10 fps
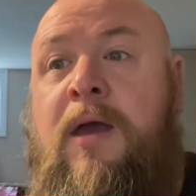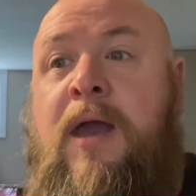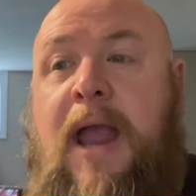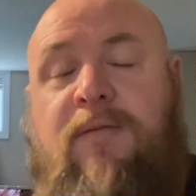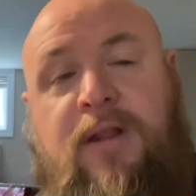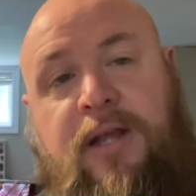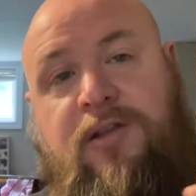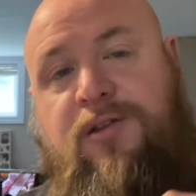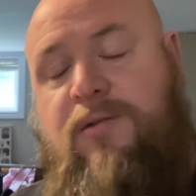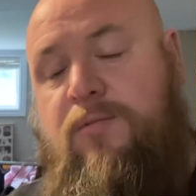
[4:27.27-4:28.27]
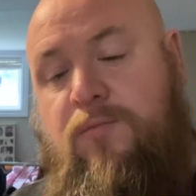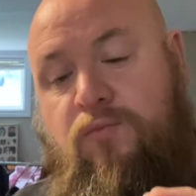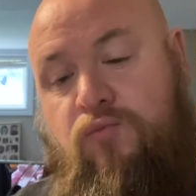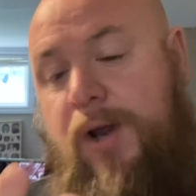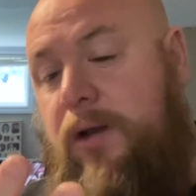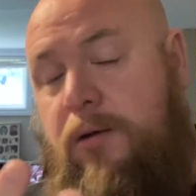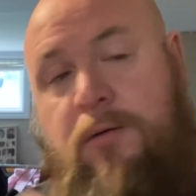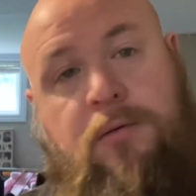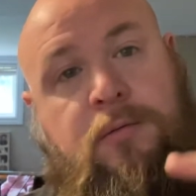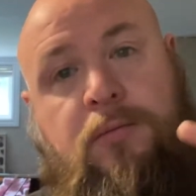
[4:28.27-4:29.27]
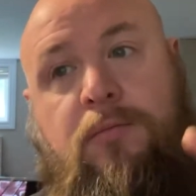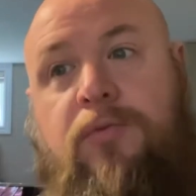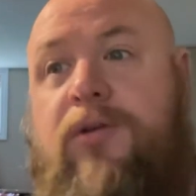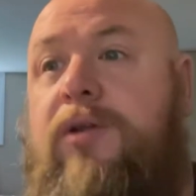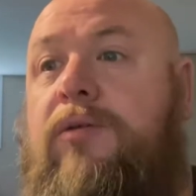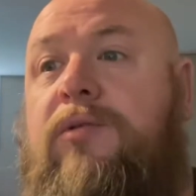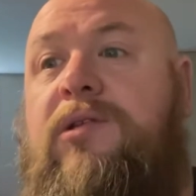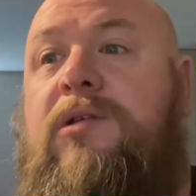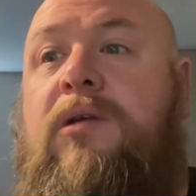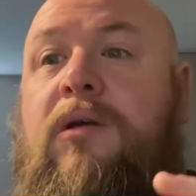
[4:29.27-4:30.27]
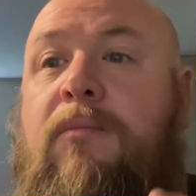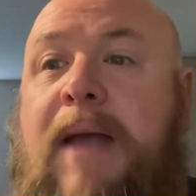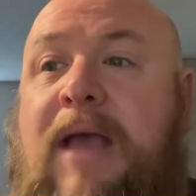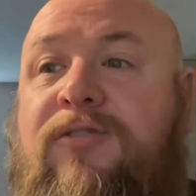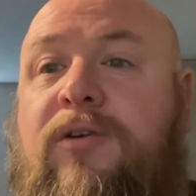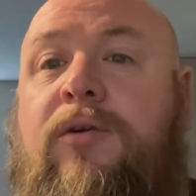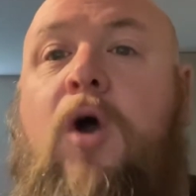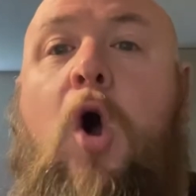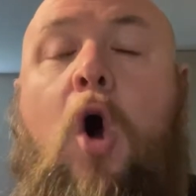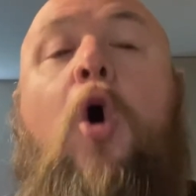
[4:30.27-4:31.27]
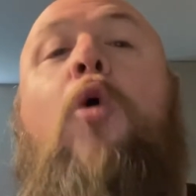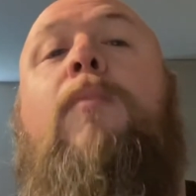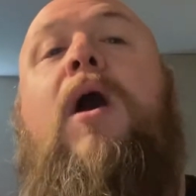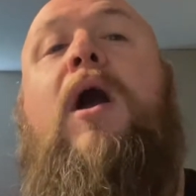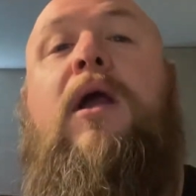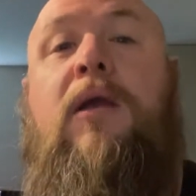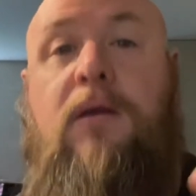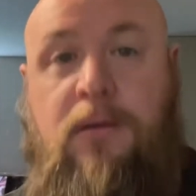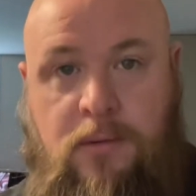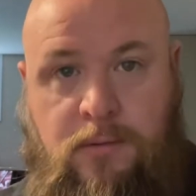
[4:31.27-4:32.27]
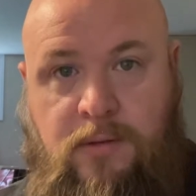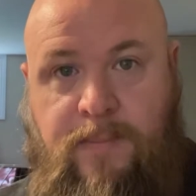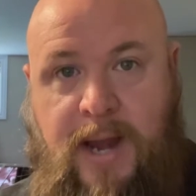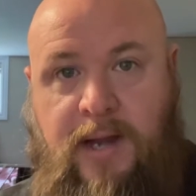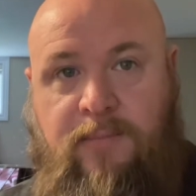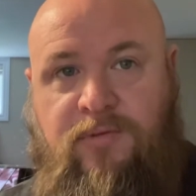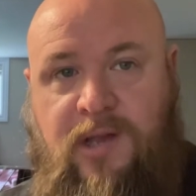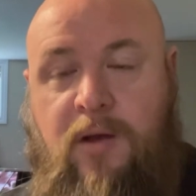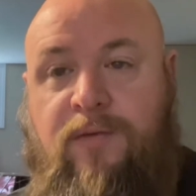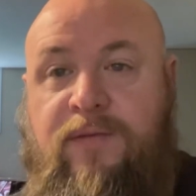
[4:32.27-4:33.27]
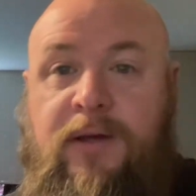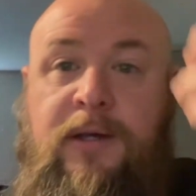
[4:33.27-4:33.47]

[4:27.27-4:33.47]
Everything is written, produced, mastered all by the man himself.